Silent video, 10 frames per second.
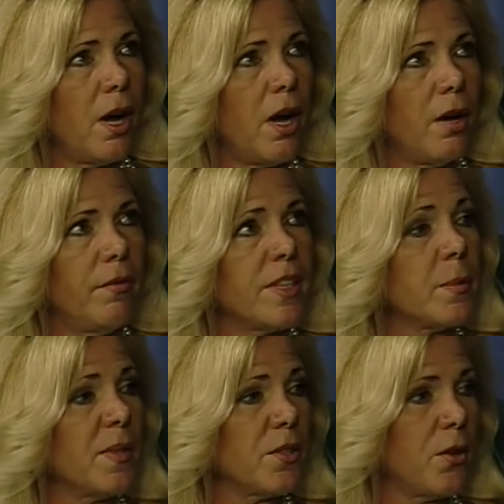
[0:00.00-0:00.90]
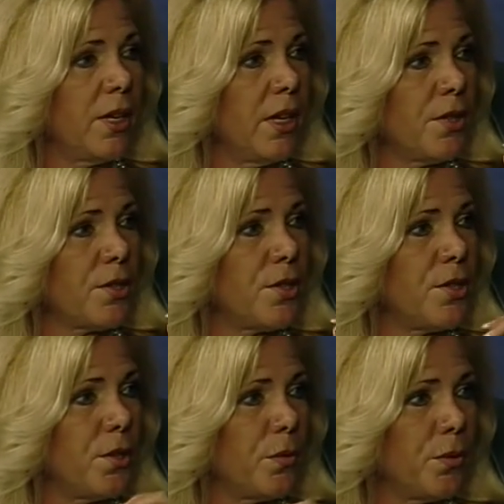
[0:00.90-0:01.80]
of the Smithsonian
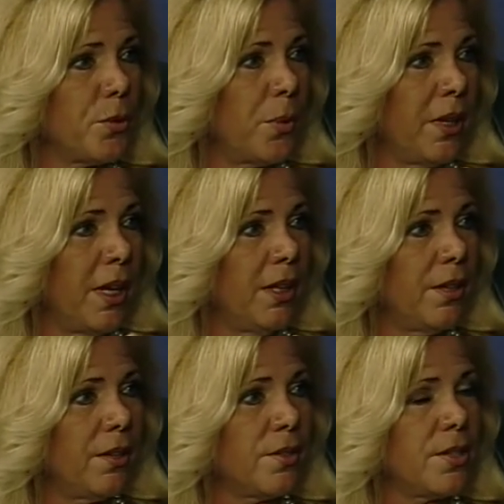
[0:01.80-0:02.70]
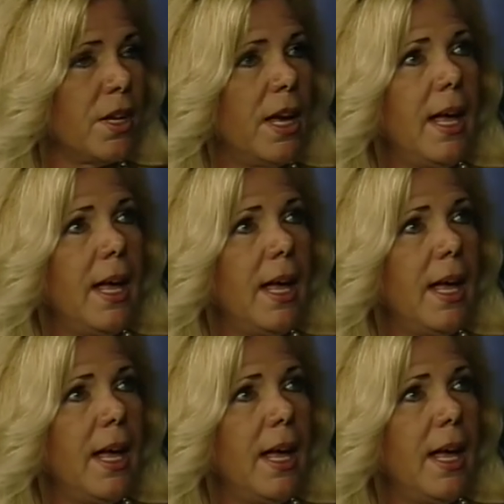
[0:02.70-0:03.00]
Institute for 28 years.